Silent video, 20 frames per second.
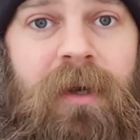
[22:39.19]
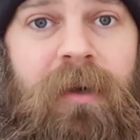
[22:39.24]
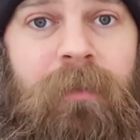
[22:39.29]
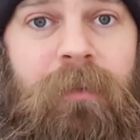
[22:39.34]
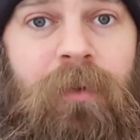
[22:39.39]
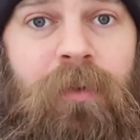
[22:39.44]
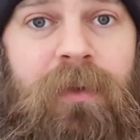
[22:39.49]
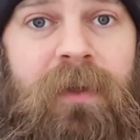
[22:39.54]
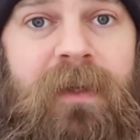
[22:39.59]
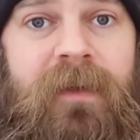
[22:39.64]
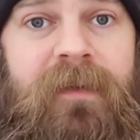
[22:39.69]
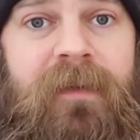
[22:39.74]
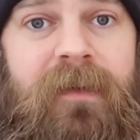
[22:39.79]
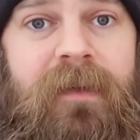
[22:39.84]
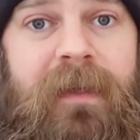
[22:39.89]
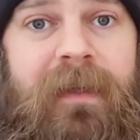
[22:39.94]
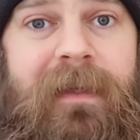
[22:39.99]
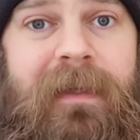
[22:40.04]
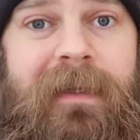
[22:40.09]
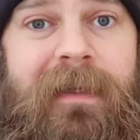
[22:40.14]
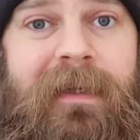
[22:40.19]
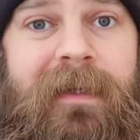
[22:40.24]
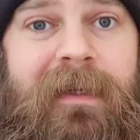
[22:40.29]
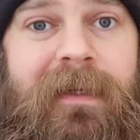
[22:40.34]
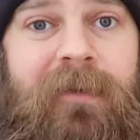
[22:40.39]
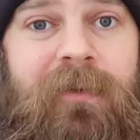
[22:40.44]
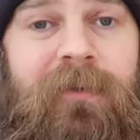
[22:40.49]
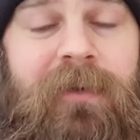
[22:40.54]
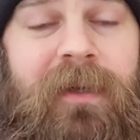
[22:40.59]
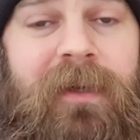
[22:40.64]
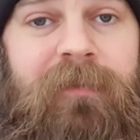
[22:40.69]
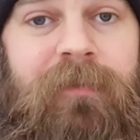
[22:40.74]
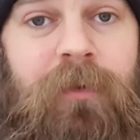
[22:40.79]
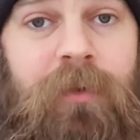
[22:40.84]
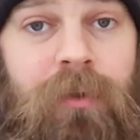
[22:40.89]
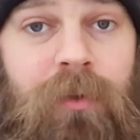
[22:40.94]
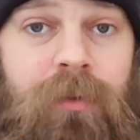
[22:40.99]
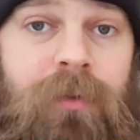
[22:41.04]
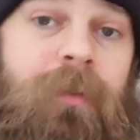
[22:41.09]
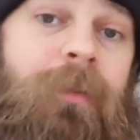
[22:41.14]
uploaded and ready
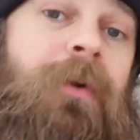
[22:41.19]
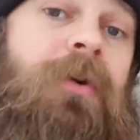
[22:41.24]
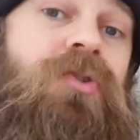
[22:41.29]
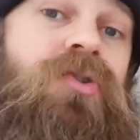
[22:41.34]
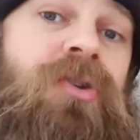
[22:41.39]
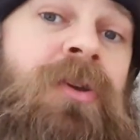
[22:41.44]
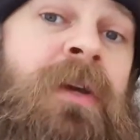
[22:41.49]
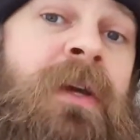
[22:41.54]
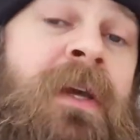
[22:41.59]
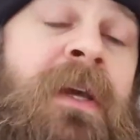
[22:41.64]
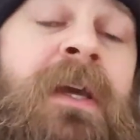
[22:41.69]
for you to watch.